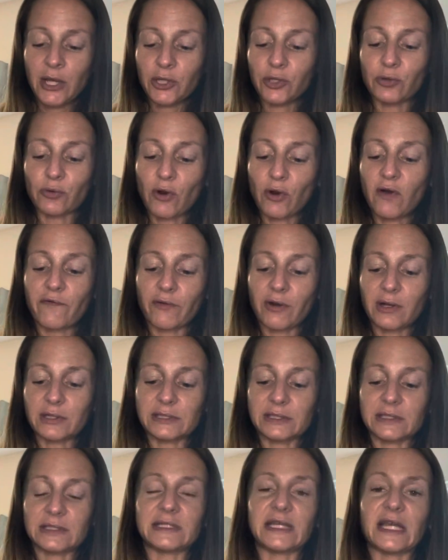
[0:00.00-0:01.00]
your overall
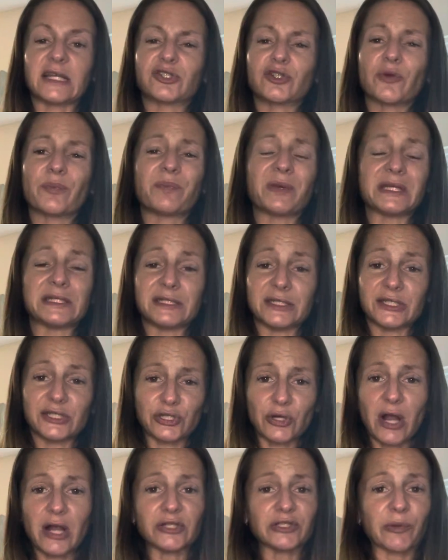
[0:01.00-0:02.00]
success, your business,
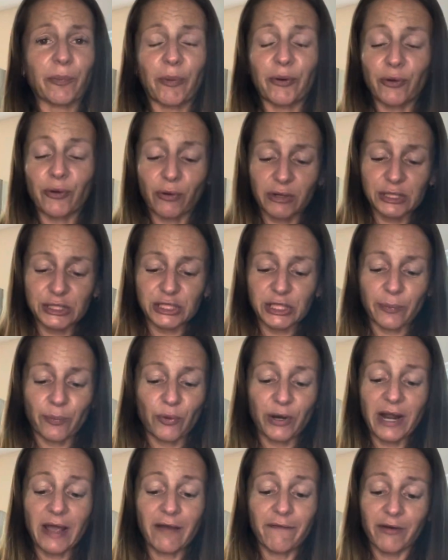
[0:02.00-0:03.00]
your entrepreneurship,
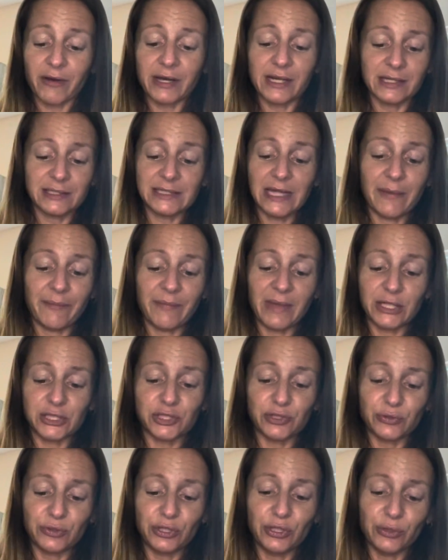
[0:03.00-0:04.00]
whatever it is that makes
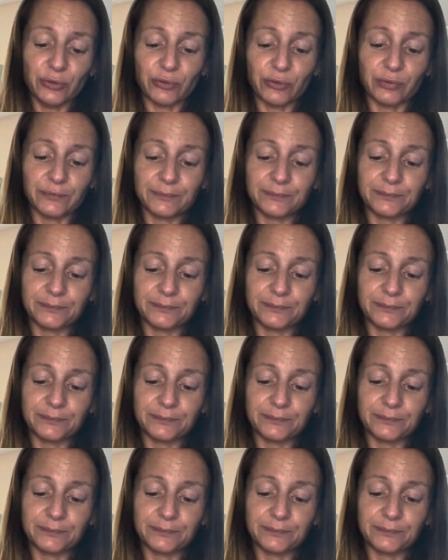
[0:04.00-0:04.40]
you you.